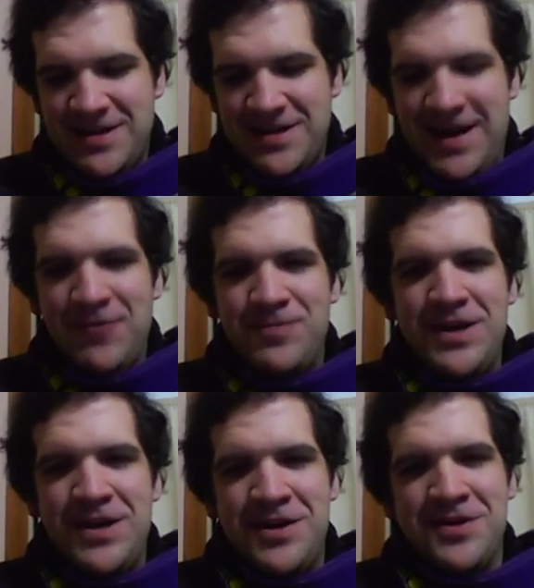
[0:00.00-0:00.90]
I will
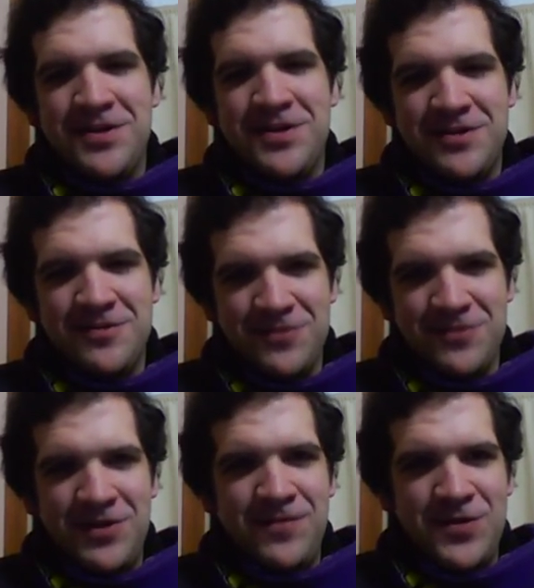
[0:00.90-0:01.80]
be here,
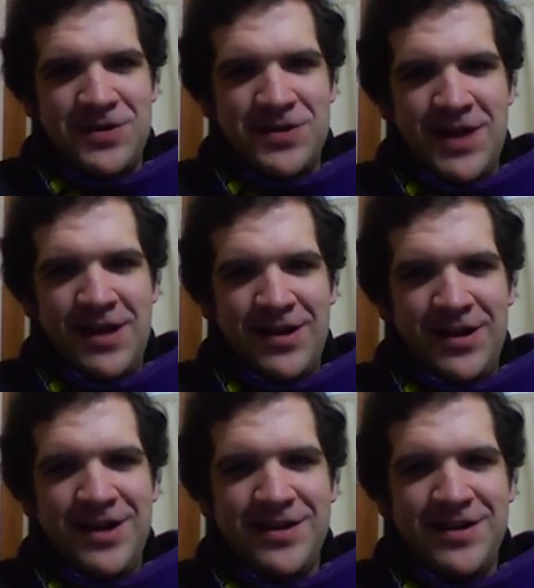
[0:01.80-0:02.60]
rooting for you silently.